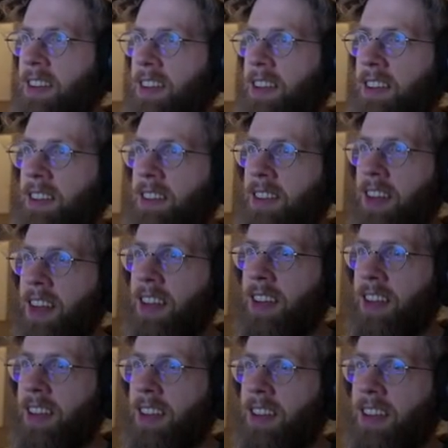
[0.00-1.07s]
it's
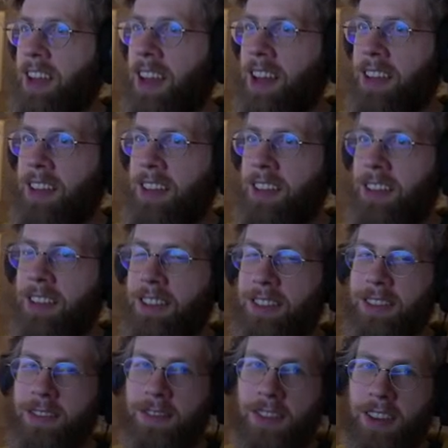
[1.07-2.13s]
like kind of
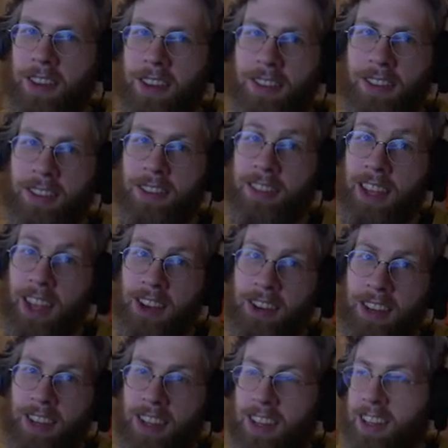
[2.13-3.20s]
fucking
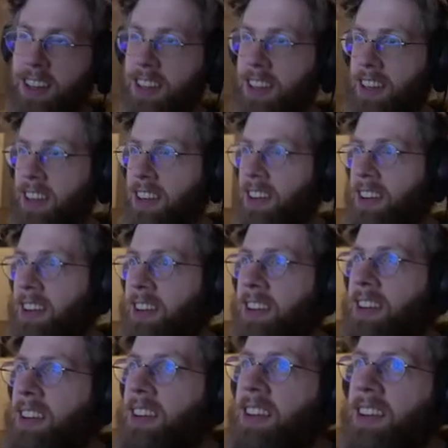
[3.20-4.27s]
scary in here.